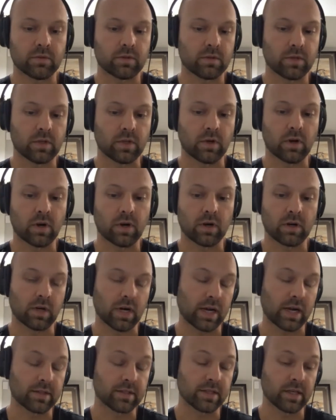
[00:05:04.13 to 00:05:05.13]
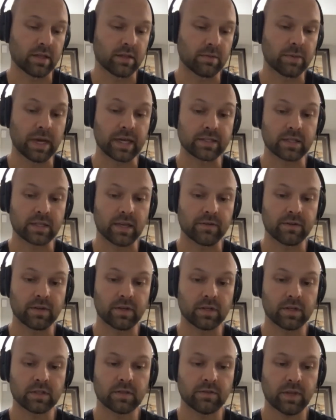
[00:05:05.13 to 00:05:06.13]
are, I'd say, the best
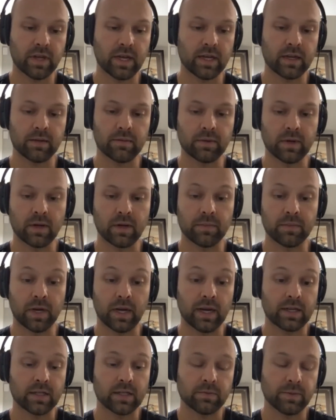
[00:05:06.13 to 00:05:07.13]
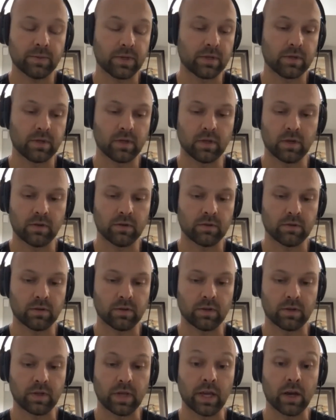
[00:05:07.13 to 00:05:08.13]
evidence of that. I'm biased, but
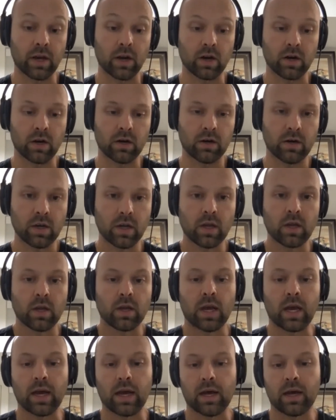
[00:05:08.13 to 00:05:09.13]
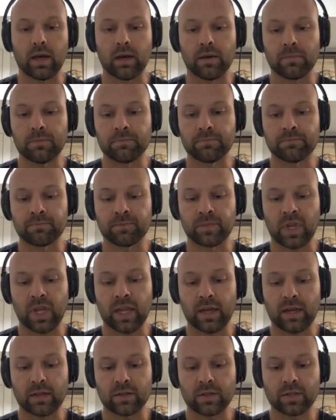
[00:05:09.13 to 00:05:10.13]
they are.
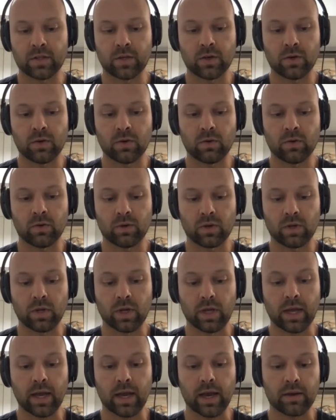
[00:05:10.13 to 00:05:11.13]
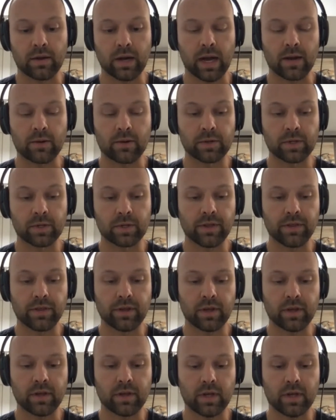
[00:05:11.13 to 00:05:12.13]
And so I really
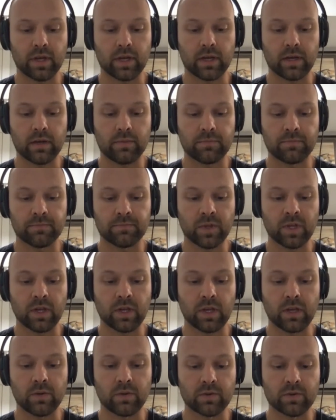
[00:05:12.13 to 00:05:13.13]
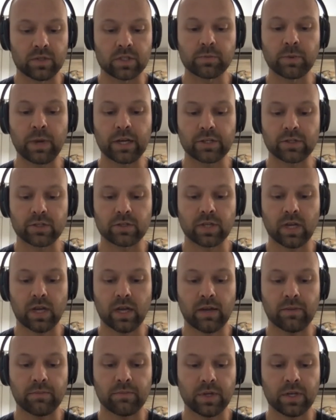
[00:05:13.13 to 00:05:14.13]
think it was a special
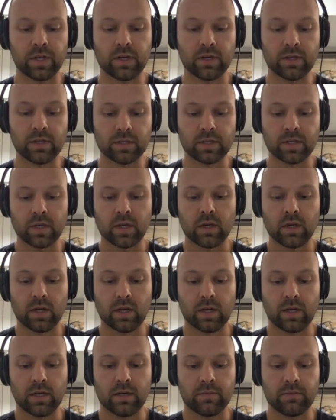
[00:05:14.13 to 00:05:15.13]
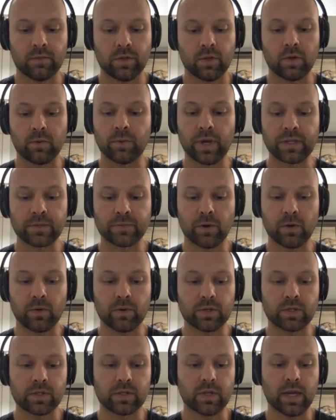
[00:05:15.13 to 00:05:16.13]
time because baseball
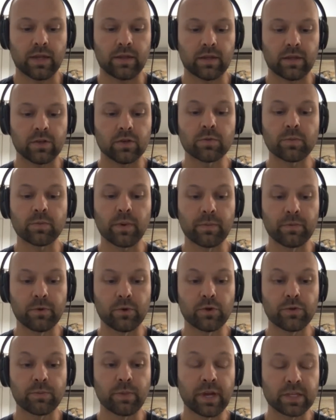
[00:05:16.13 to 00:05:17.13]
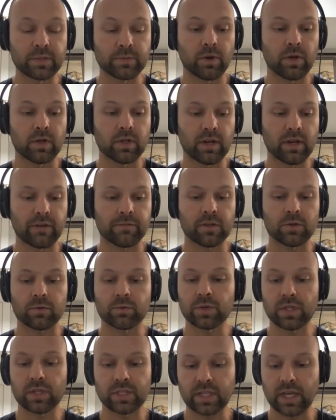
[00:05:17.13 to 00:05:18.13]
was, I think, youth baseball definitely
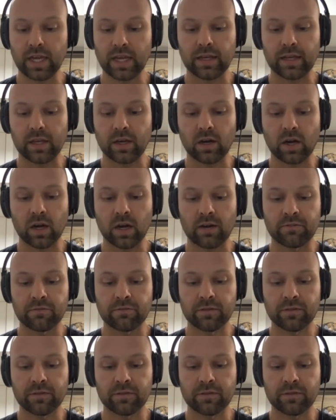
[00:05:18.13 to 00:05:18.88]
really taking off.